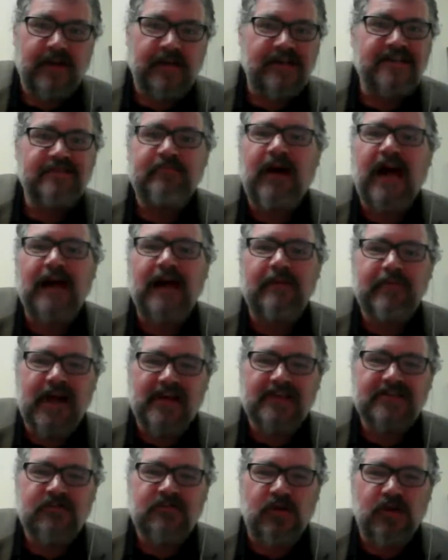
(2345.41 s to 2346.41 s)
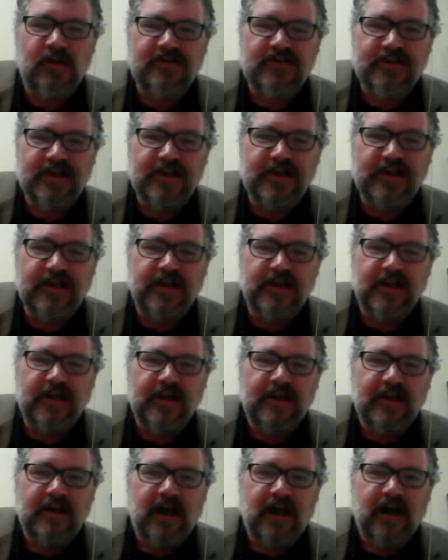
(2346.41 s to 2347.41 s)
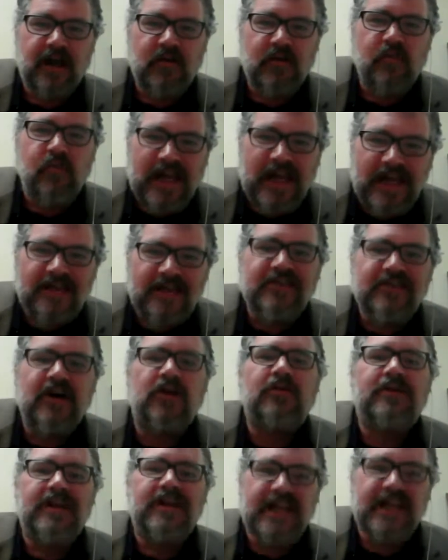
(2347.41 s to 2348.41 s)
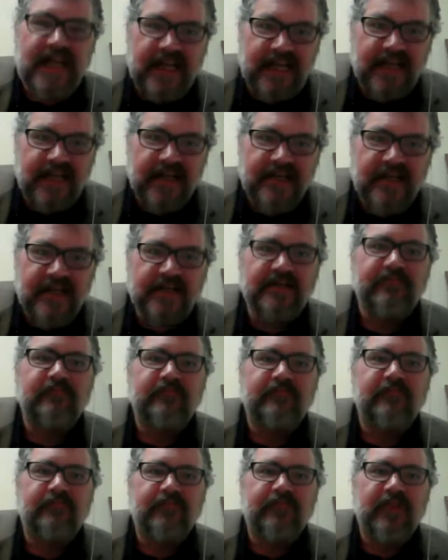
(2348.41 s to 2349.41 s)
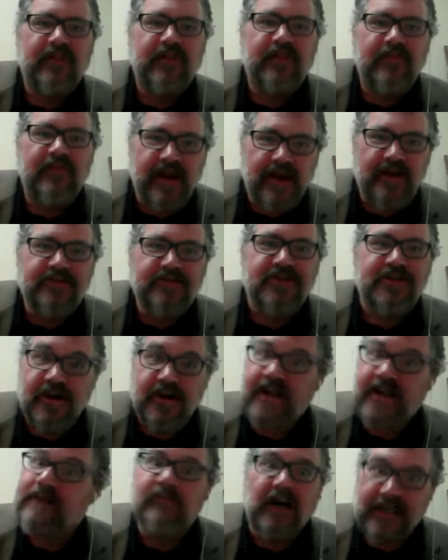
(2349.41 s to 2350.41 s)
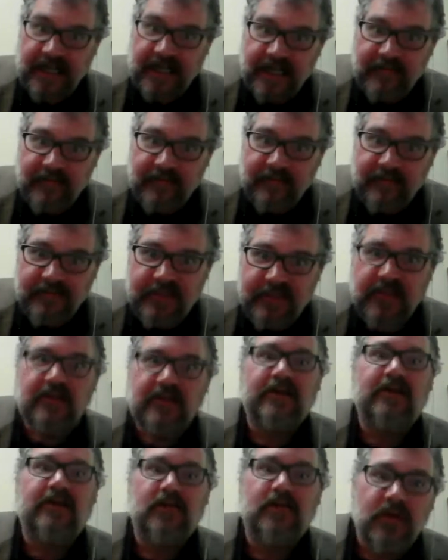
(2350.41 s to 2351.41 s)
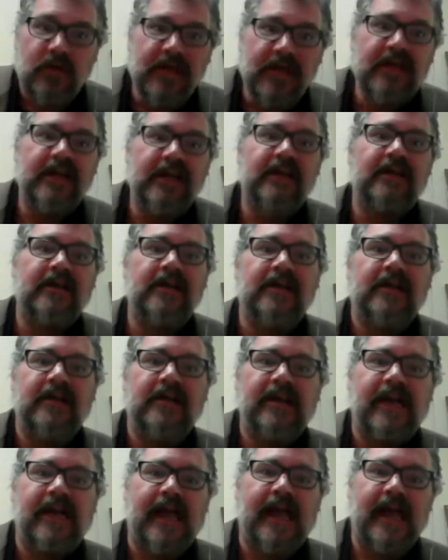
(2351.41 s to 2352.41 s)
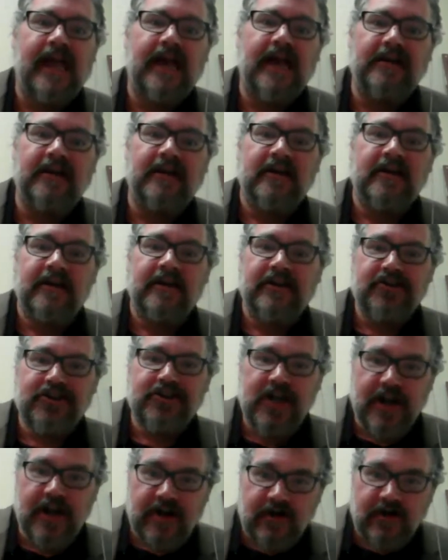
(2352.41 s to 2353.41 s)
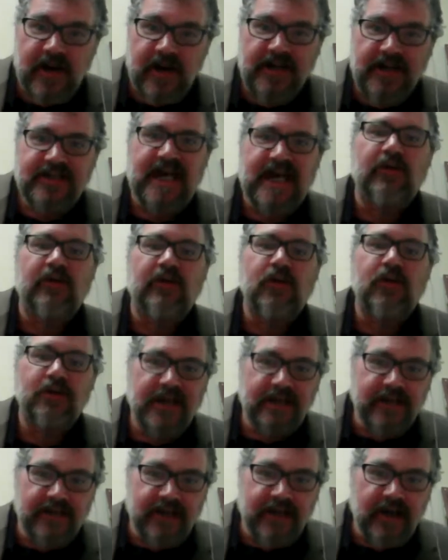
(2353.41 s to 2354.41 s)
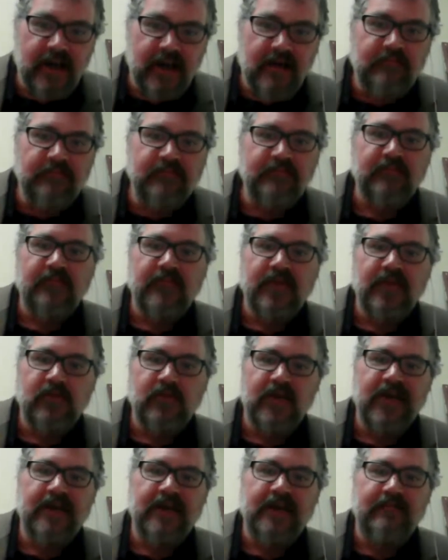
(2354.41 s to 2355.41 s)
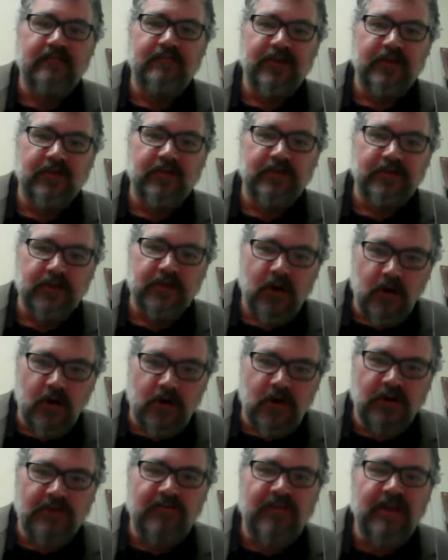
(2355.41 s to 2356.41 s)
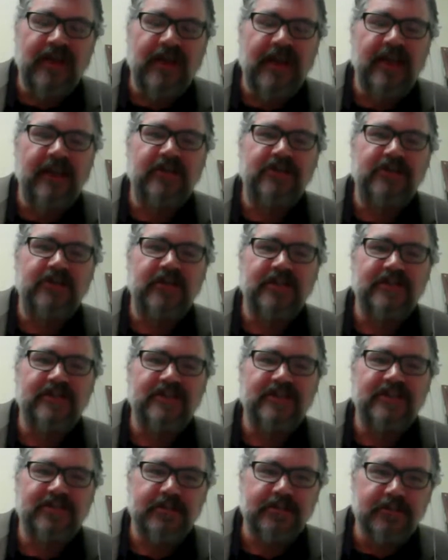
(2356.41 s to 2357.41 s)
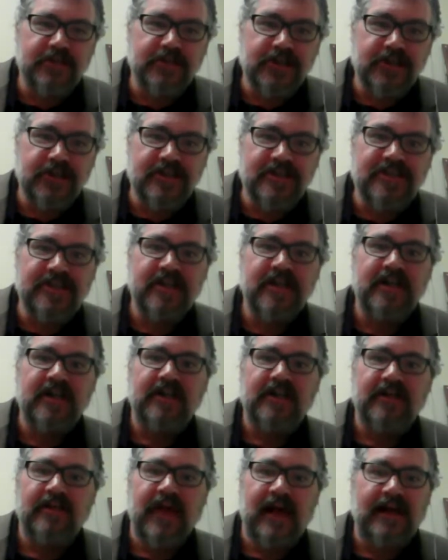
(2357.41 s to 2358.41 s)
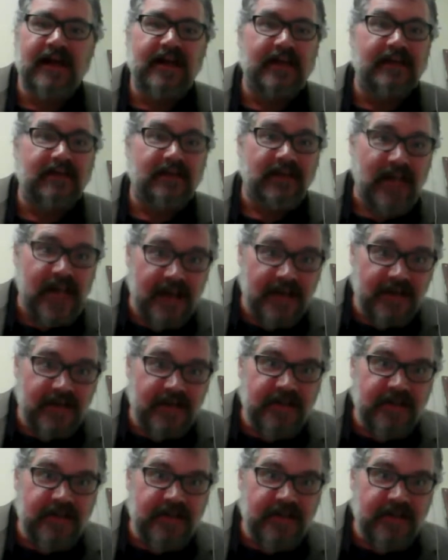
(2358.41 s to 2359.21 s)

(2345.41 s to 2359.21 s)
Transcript: bypass Wall Street. We don't need their dirty money. We can generate our own income. We can build local financial institutions that can lend.